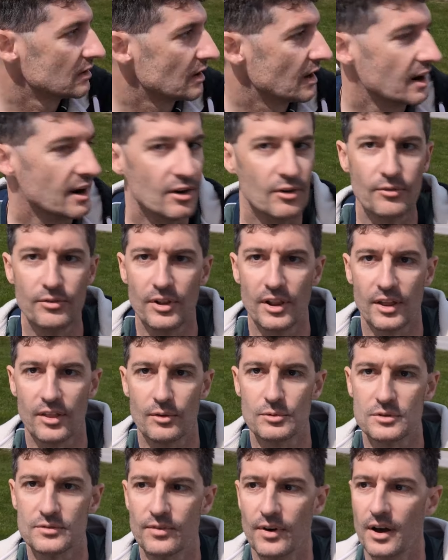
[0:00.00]
And I don't feel like
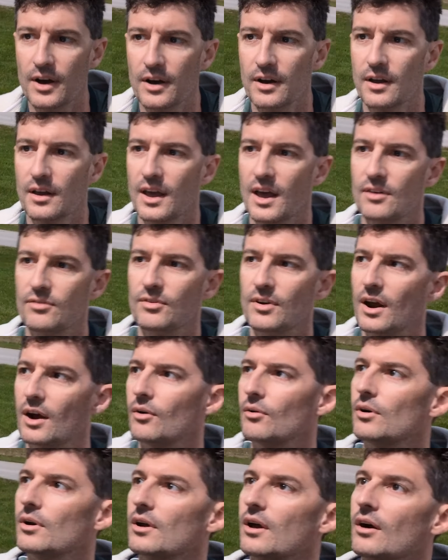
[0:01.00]
there was fog half an
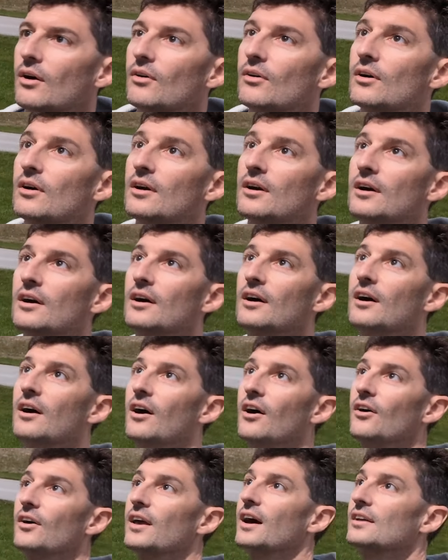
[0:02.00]
hour ago.
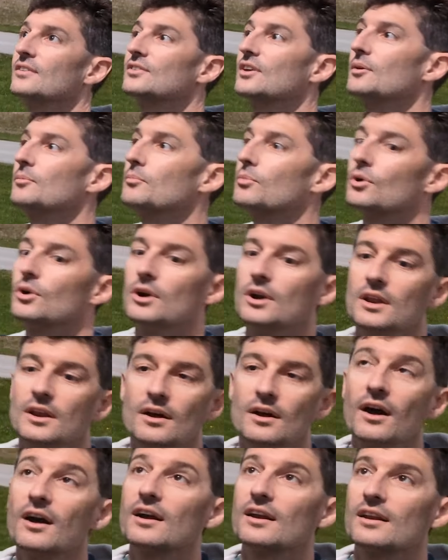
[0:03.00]
Oh yeah, it's getting pretty
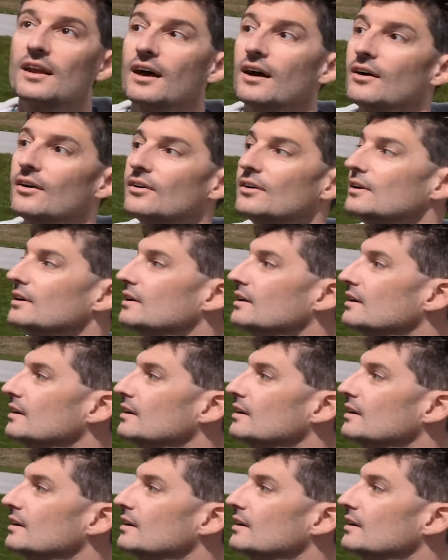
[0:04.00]
dark now.